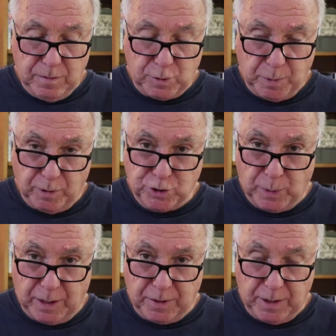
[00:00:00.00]

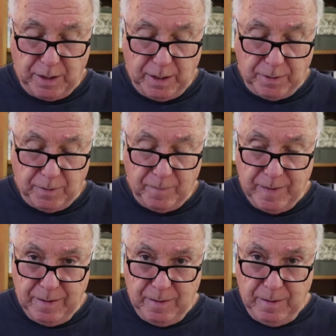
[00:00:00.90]
spirituality and
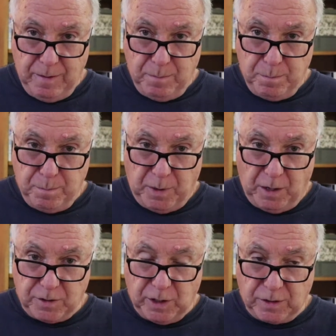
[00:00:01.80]

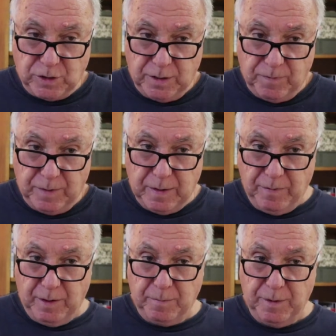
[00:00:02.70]
politics.
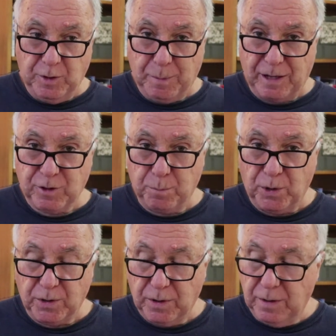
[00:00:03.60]
In the Bathtub
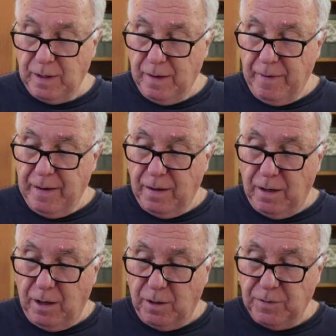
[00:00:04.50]
Bulletin,
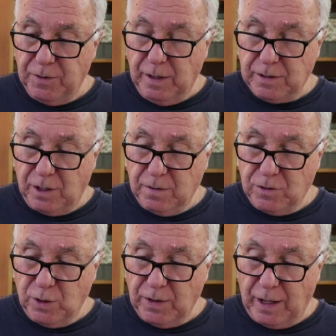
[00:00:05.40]

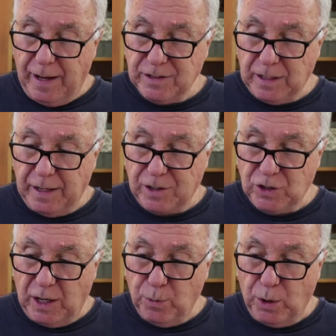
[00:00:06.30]
during the last
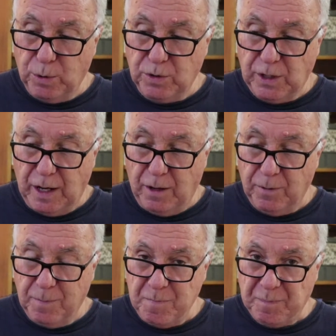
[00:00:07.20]
election, I wrote
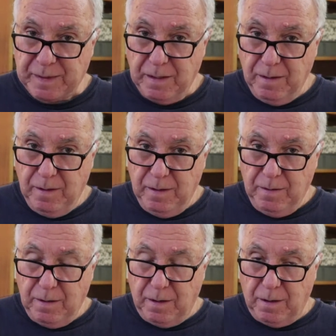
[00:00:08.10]
down
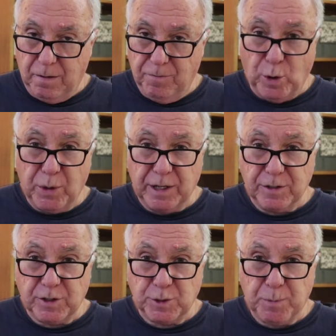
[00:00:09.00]
voting
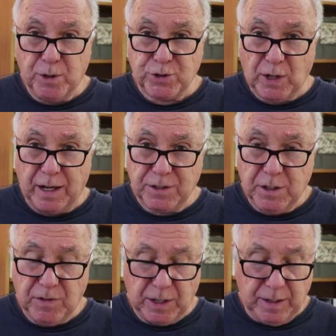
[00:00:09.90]
as a spiritual
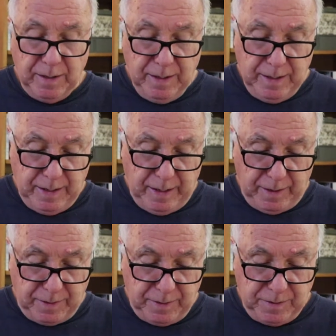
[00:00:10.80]
activity,
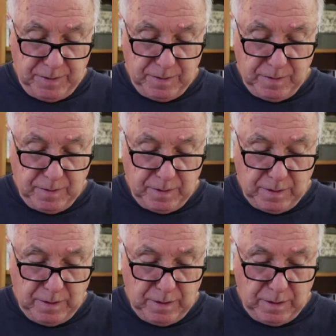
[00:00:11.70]
and
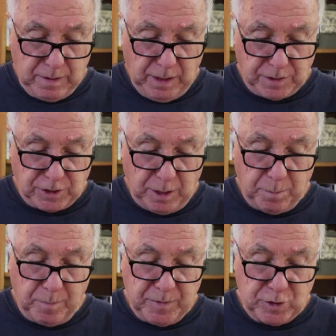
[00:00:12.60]
got
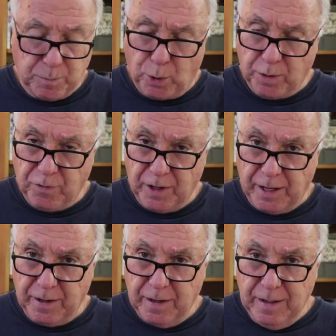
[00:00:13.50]
some support for
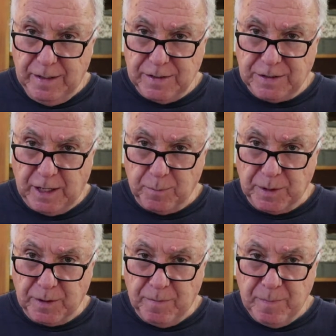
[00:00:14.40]
that
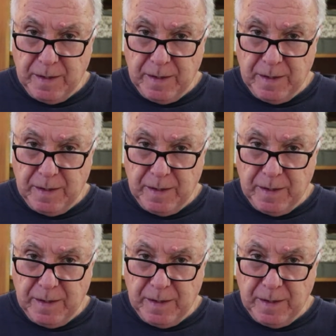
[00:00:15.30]
statement,